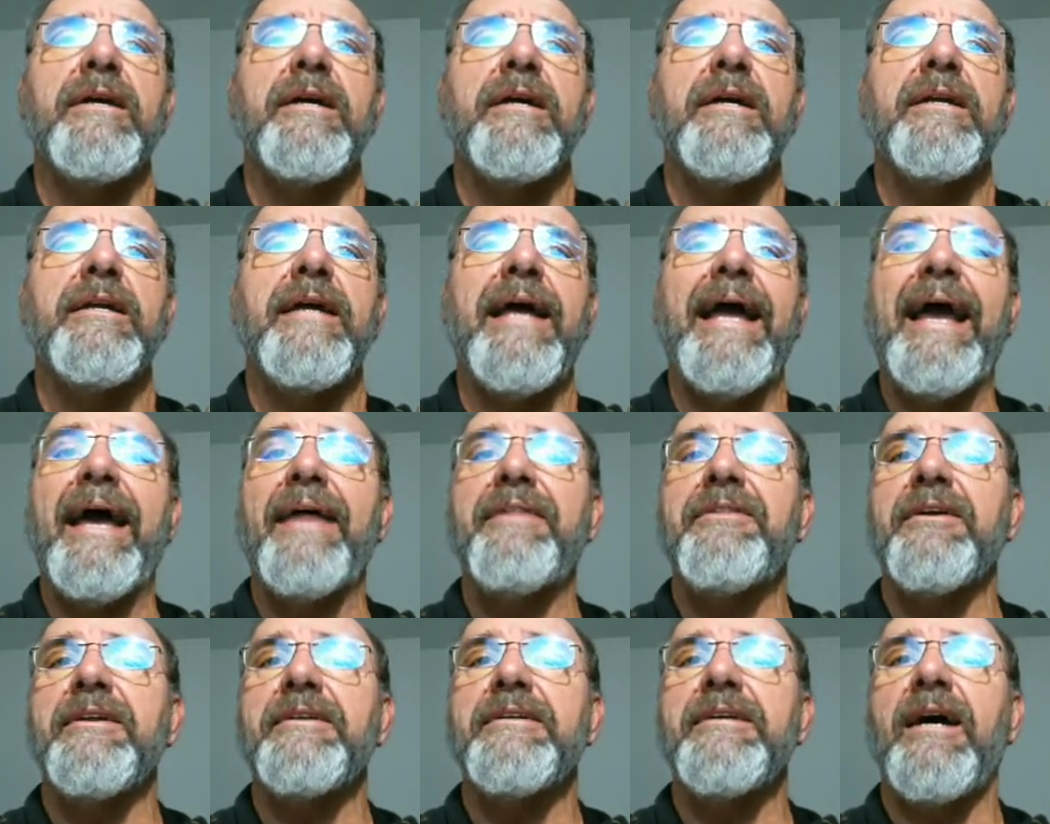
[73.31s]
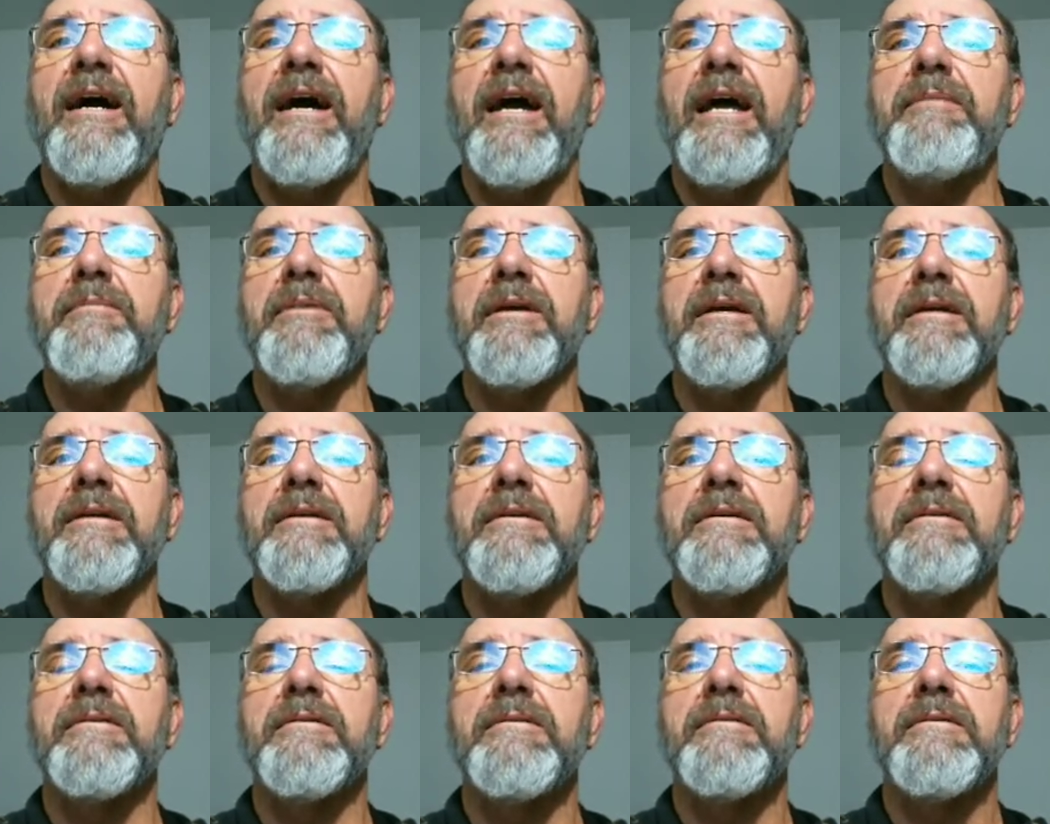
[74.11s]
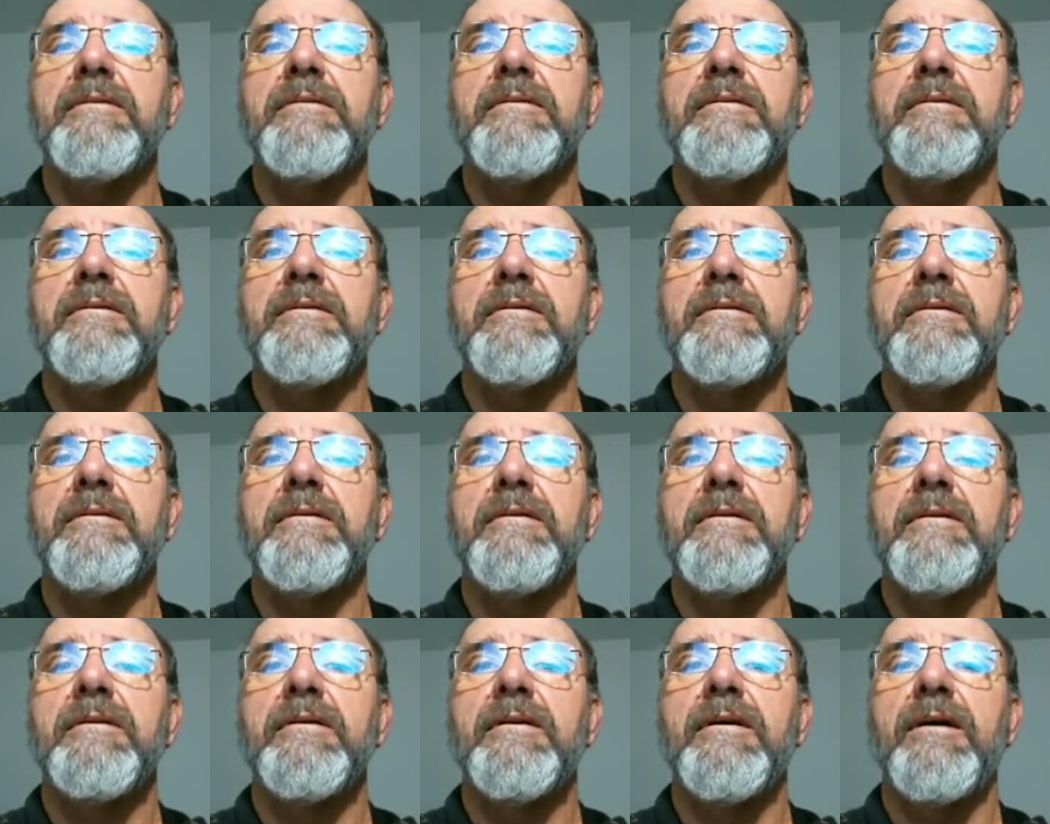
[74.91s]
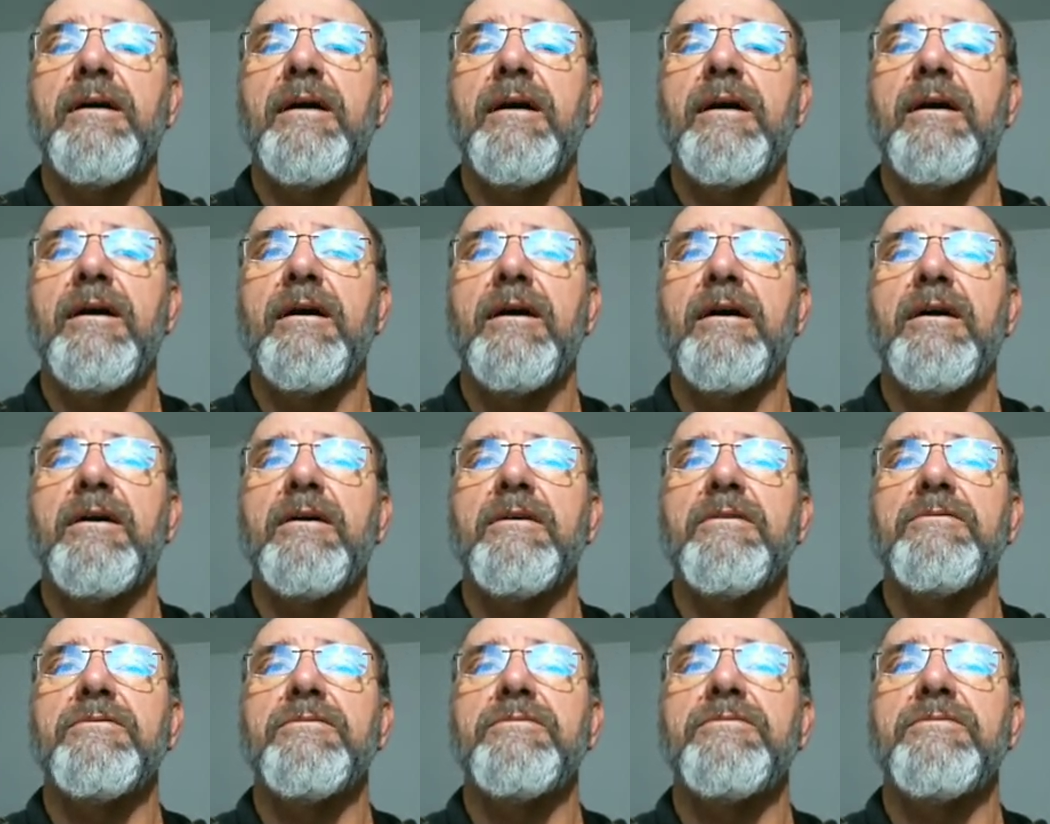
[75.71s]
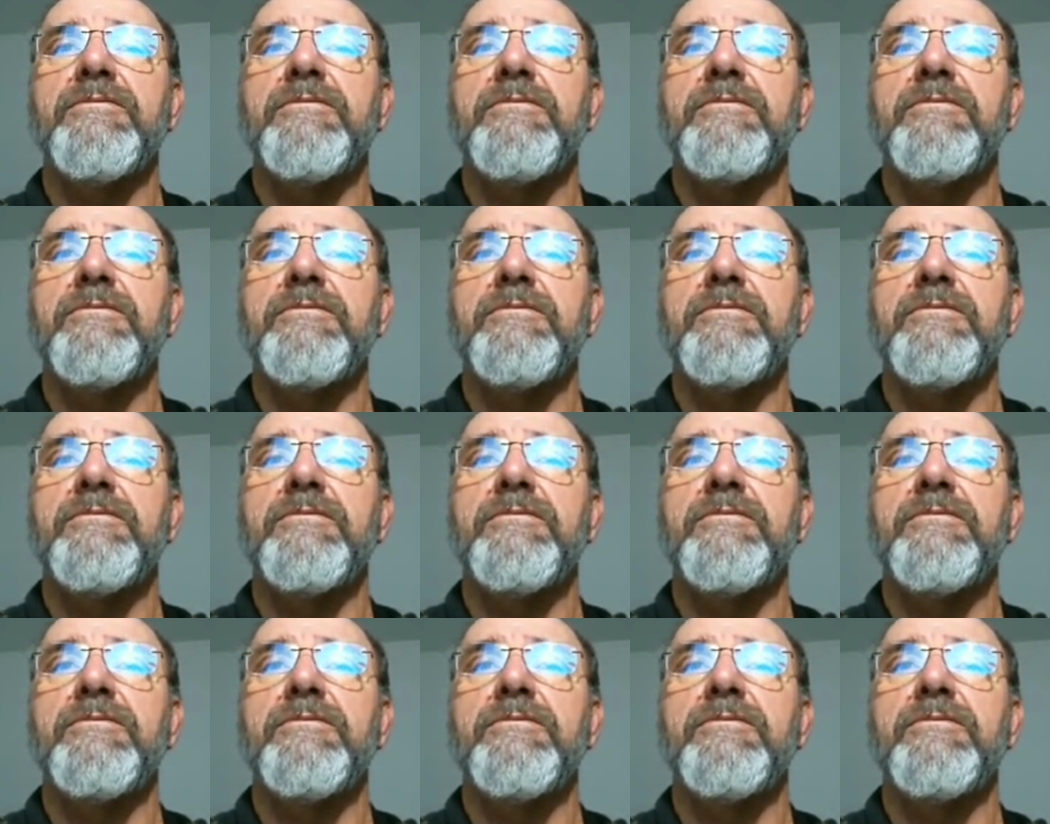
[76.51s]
it and the timing of